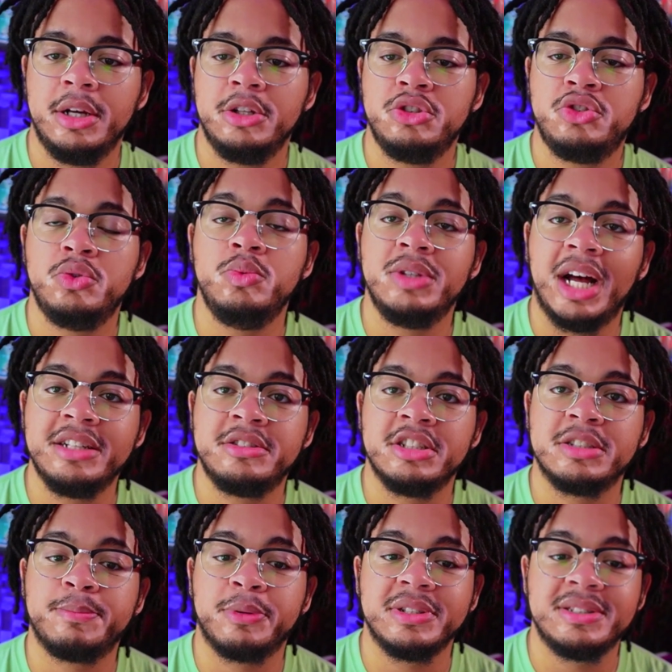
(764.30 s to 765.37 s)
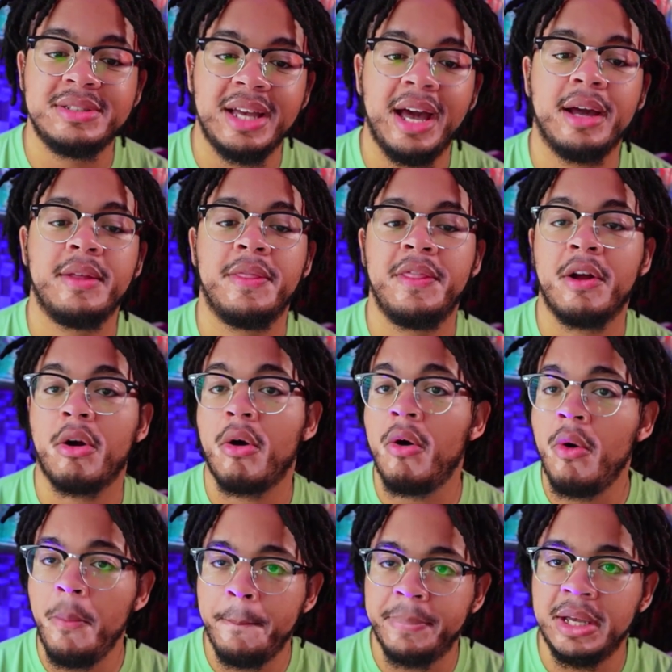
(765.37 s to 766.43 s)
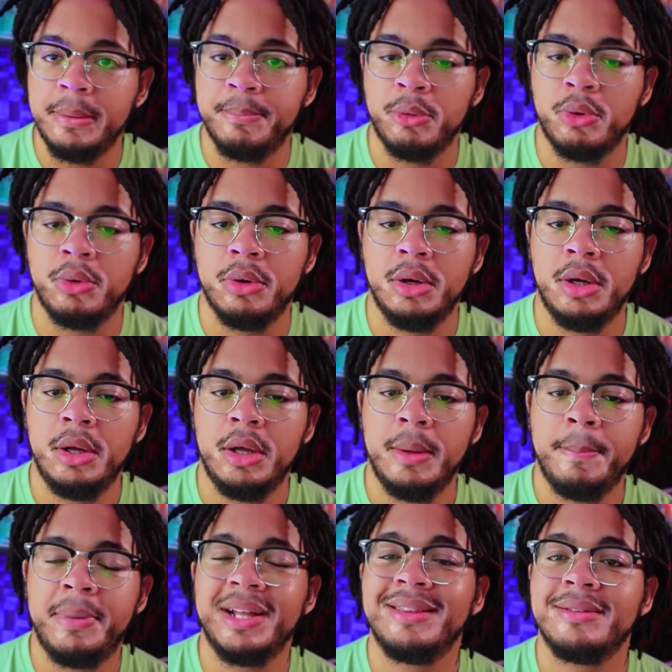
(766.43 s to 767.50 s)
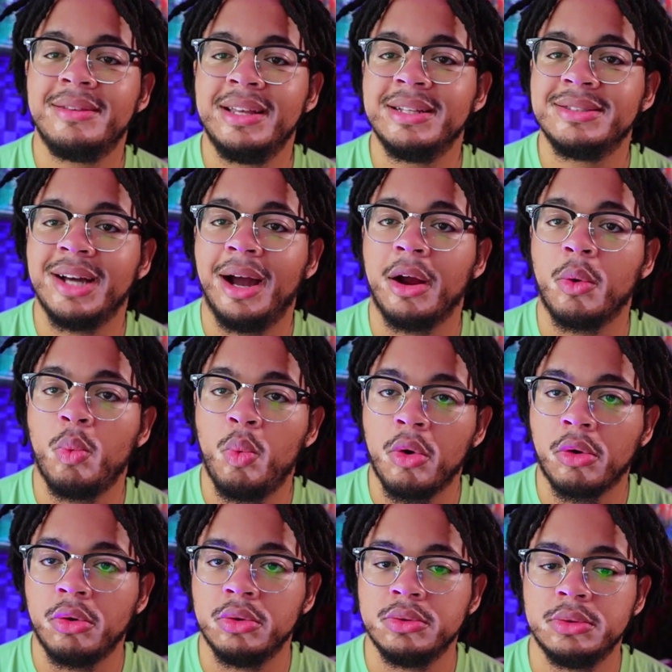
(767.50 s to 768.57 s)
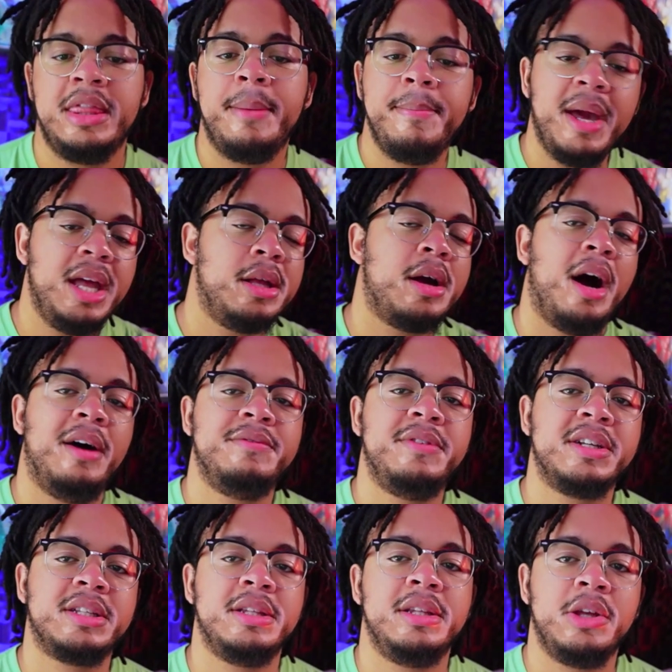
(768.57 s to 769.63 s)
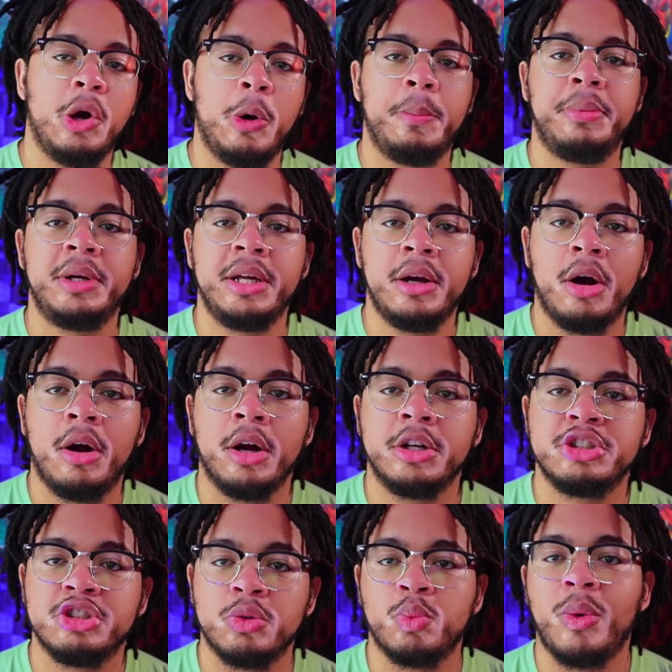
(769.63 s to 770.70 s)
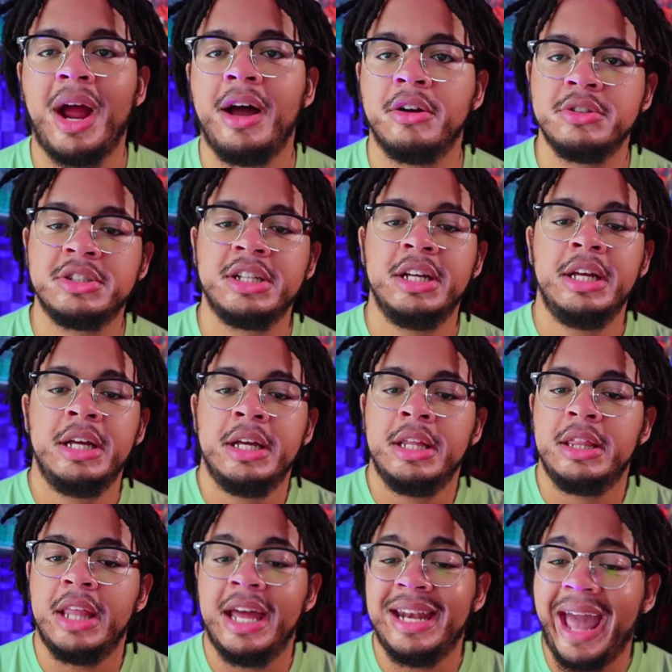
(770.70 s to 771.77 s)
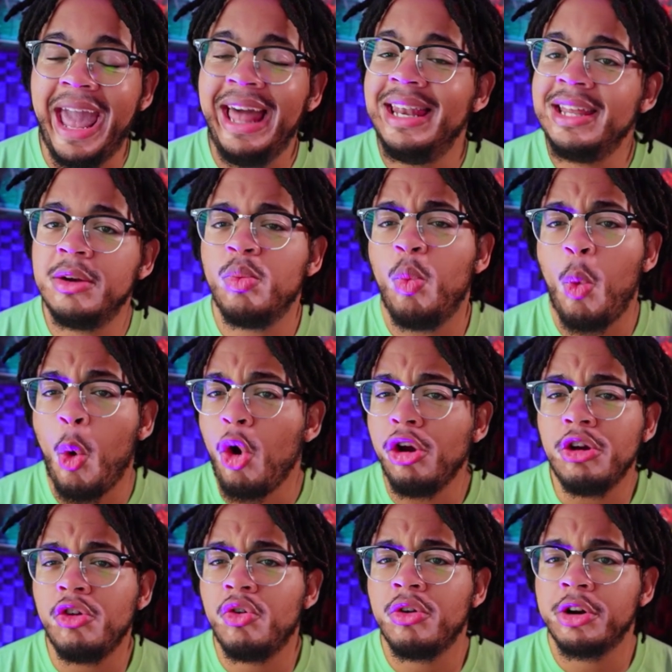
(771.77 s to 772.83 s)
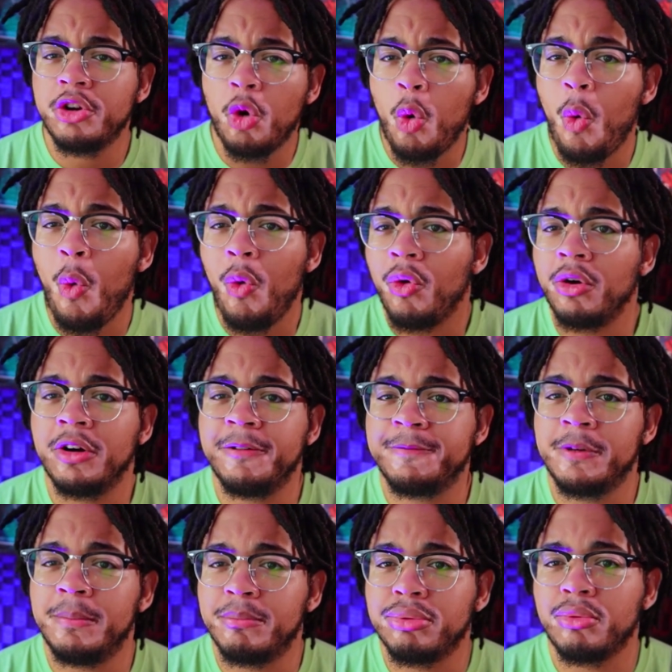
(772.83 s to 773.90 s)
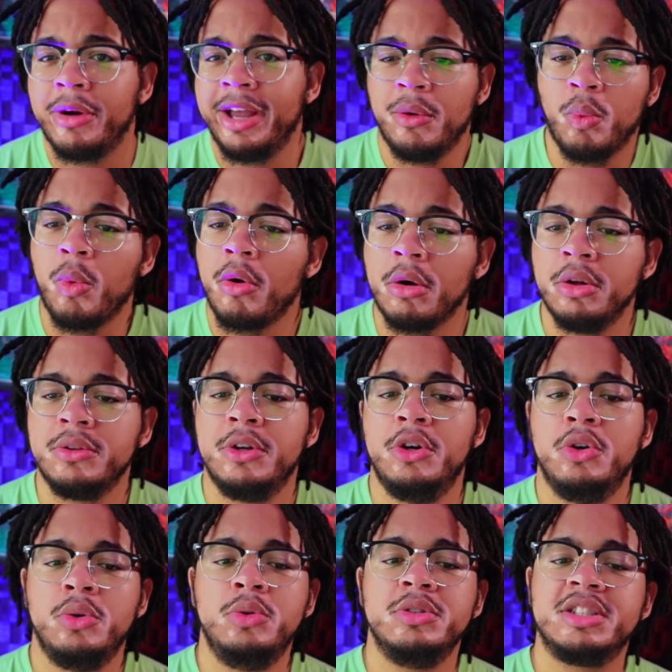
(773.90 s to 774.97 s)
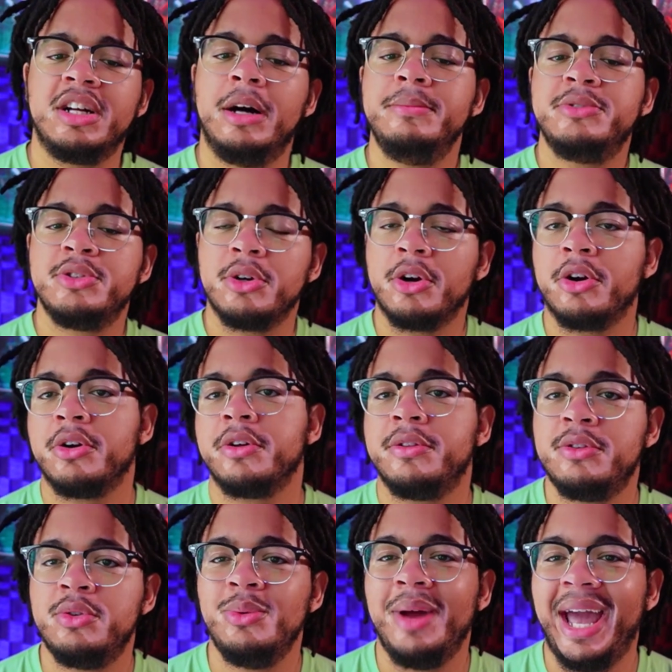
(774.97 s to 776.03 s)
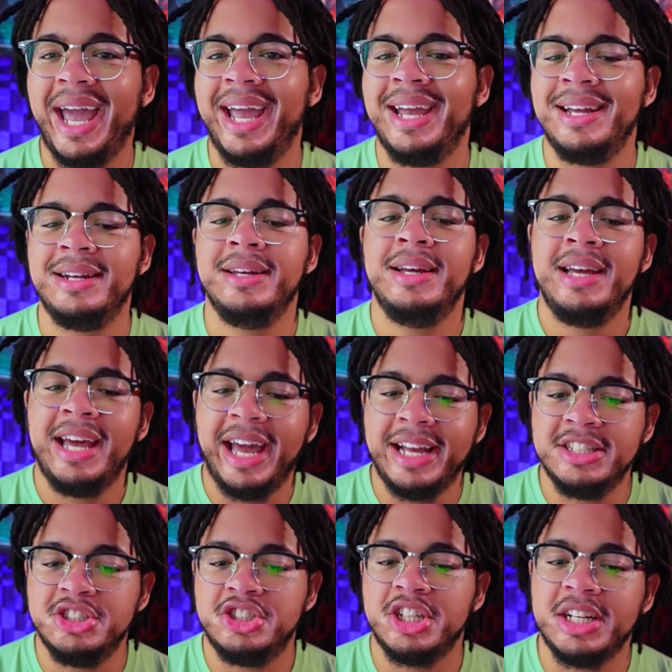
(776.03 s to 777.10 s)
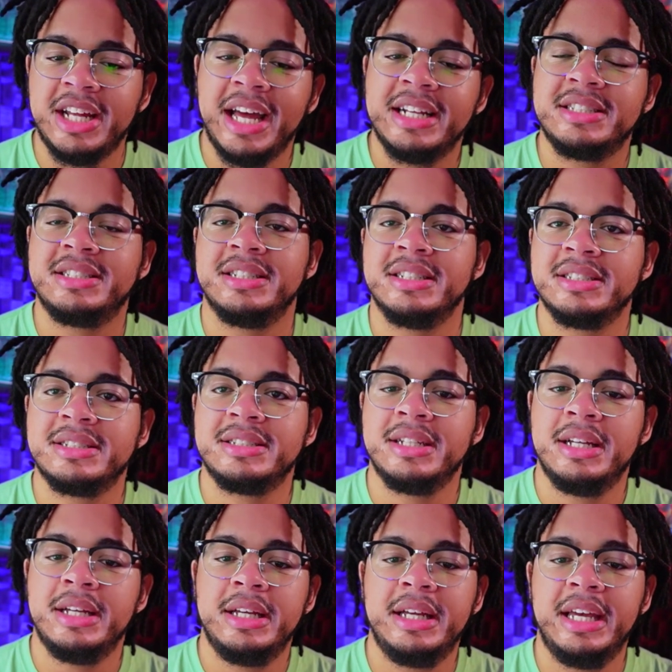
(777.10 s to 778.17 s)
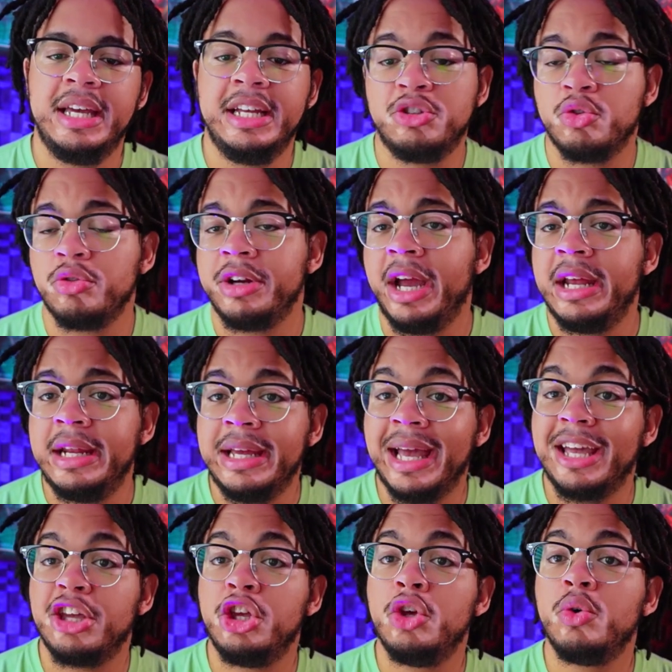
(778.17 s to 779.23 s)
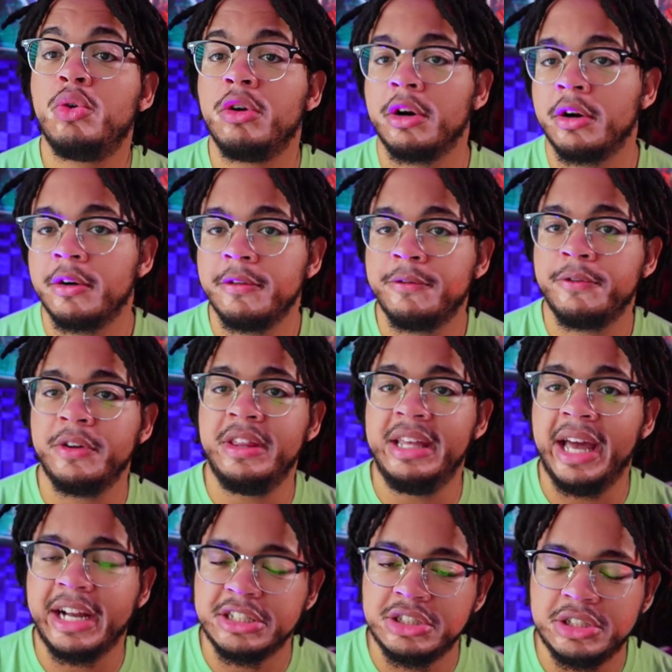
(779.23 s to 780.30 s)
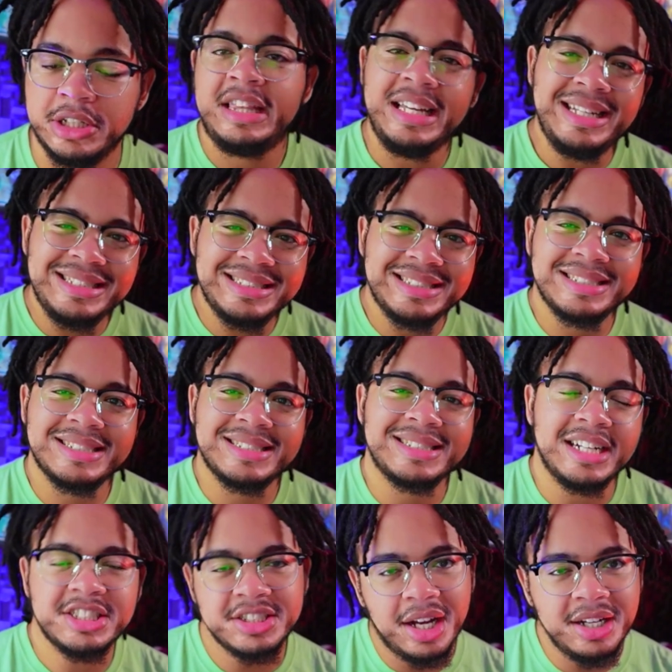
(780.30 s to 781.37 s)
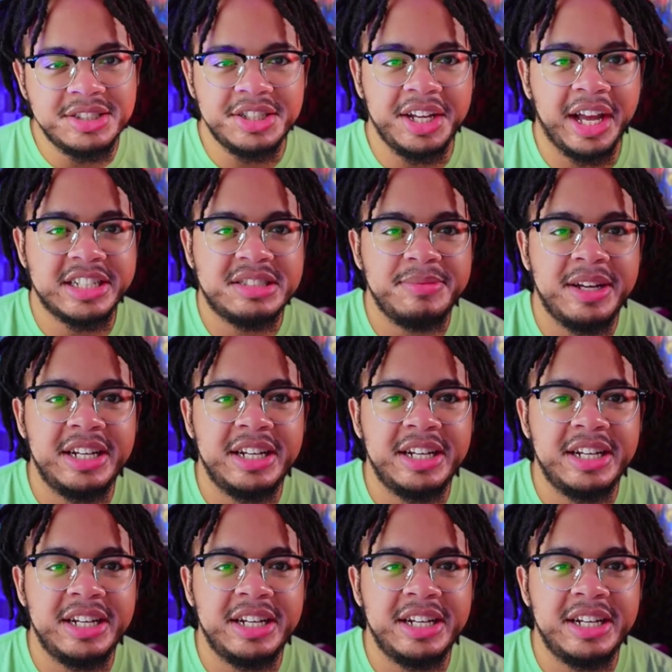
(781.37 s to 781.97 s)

to not just protect their own people, but the entire world. The main conflict in the opening arc surrounds an alien warlord Ord from Breakworld, who's come to Earth to aid a geneticist in creating a cure for the X gene. This Astonishing X-Men